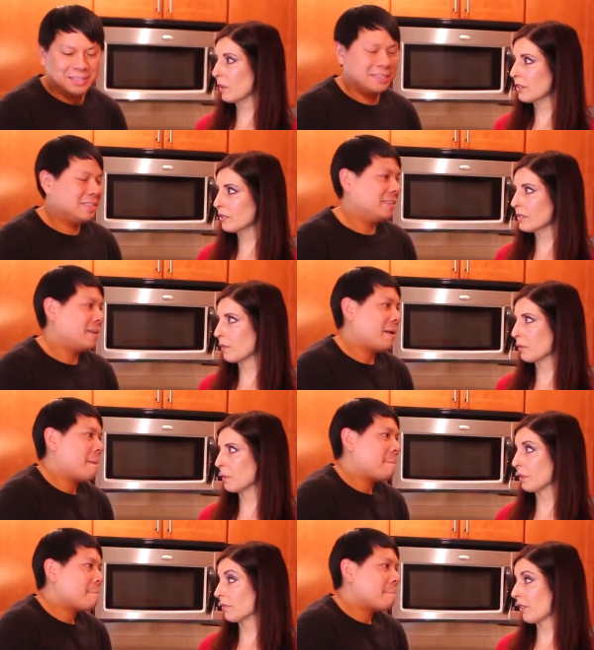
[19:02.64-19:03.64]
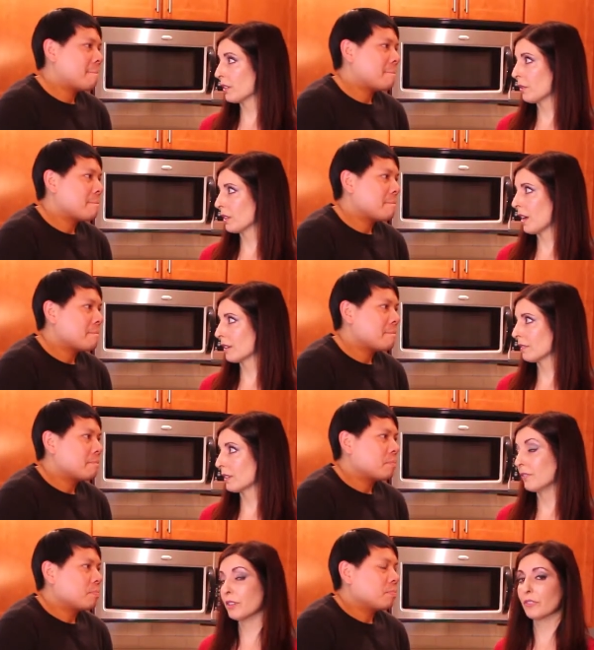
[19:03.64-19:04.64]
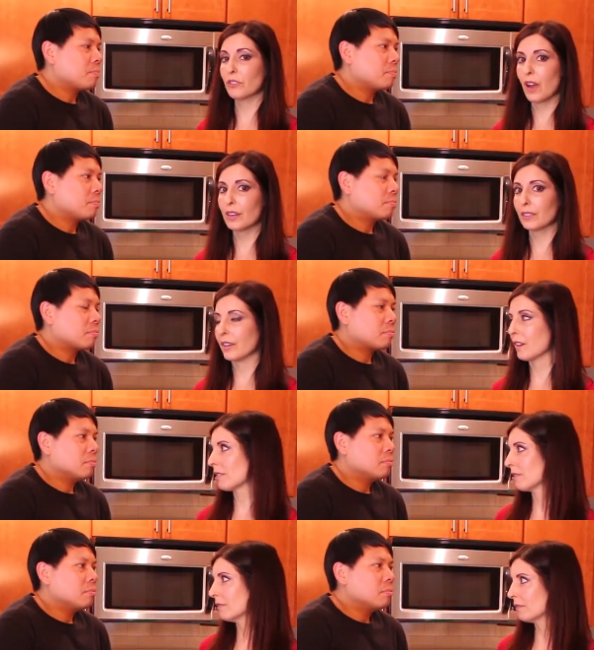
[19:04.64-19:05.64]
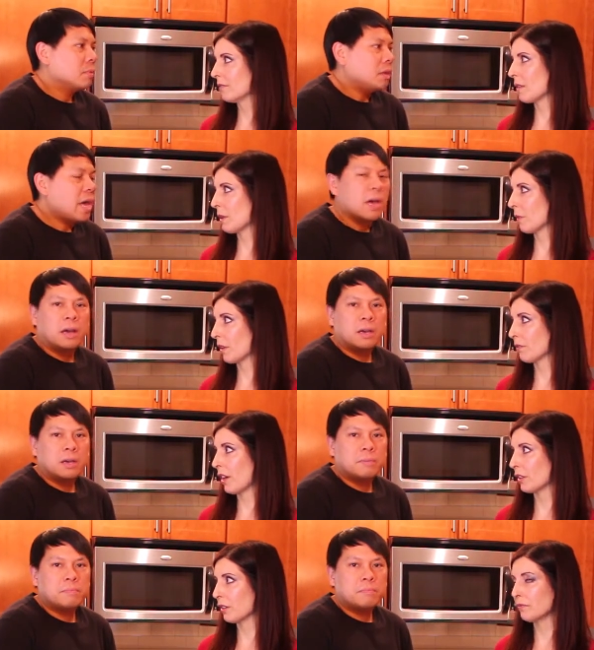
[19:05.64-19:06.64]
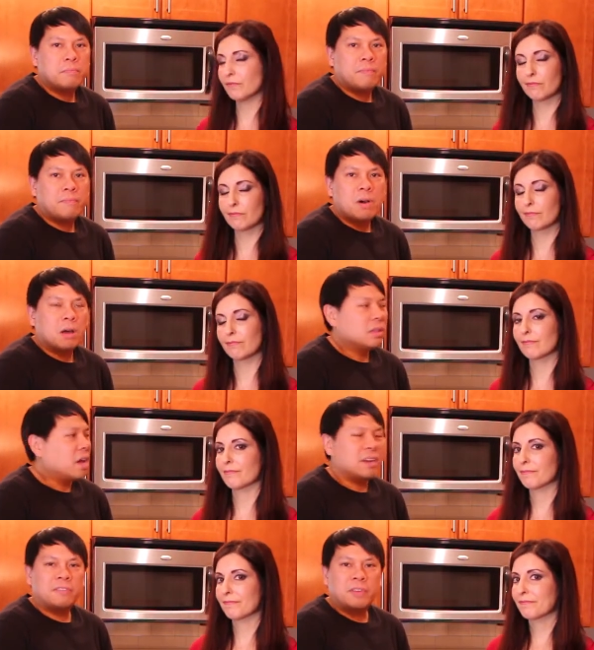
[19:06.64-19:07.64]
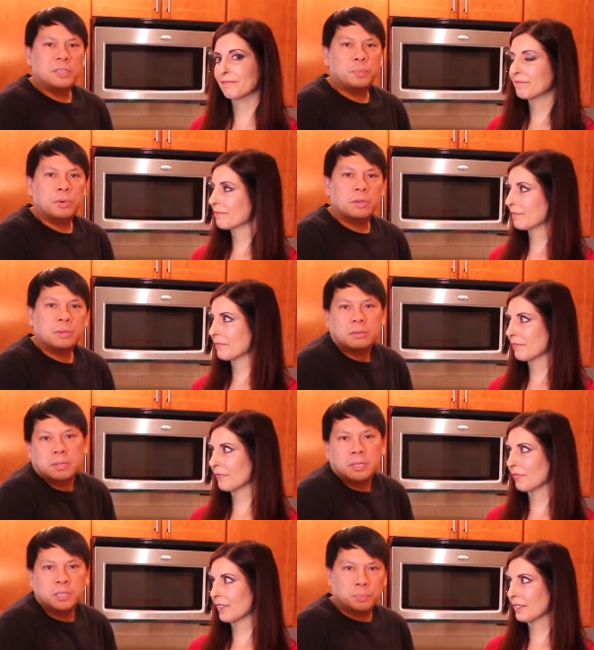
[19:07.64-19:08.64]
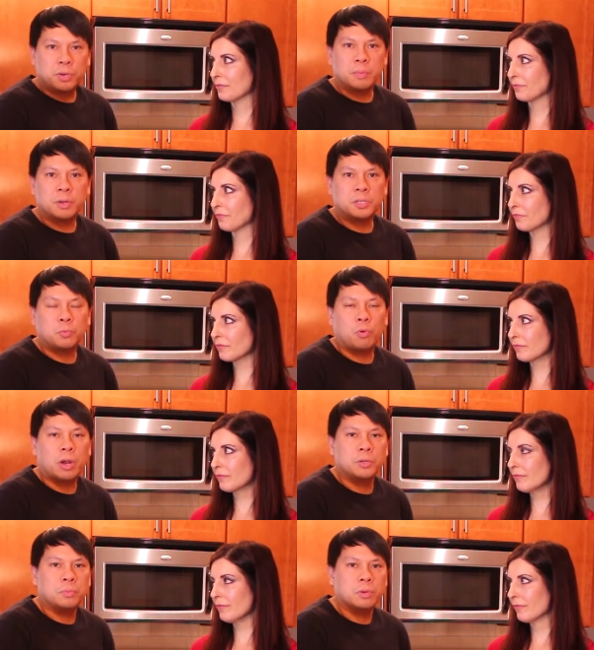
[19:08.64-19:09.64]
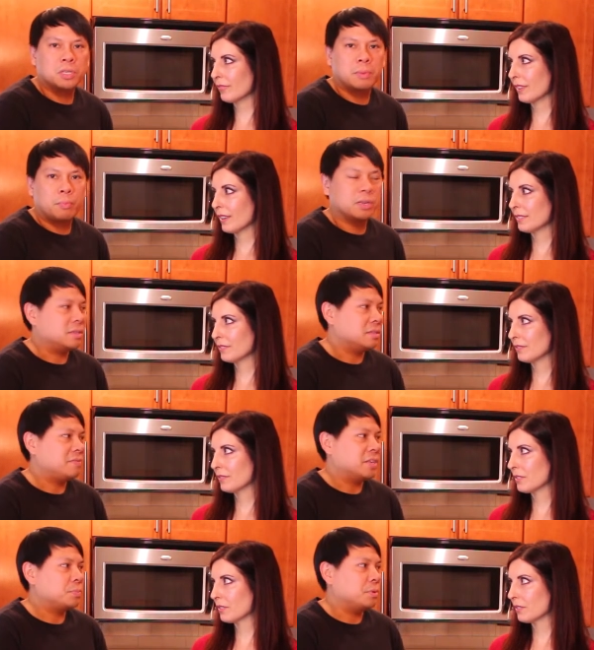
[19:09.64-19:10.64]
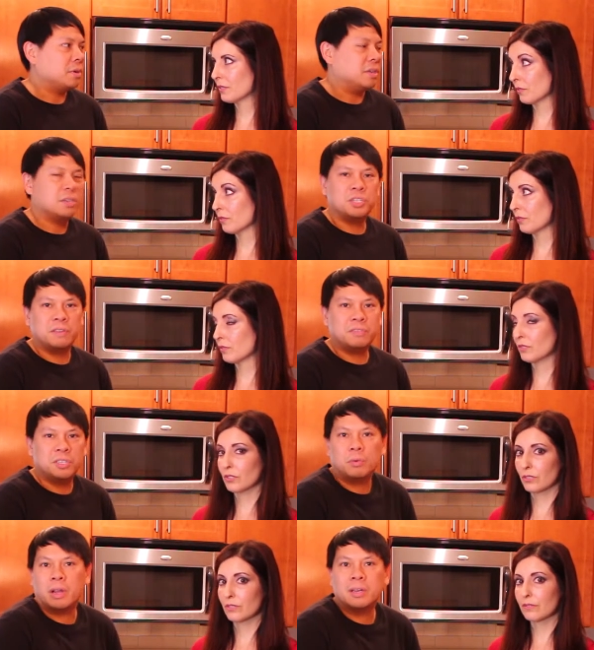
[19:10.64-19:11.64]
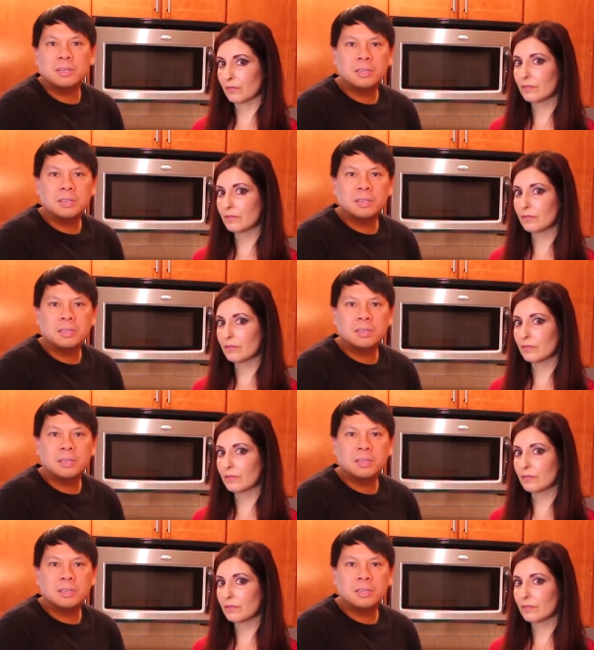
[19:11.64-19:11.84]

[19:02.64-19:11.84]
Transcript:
Speaker 1: why don't you say where people can find you online, even if they're not in Atlanta? They
Speaker 2: yeah. Uh, you. Online, Facebook. Is pretty much where I do most of my presence. Facebook and Chef Tigre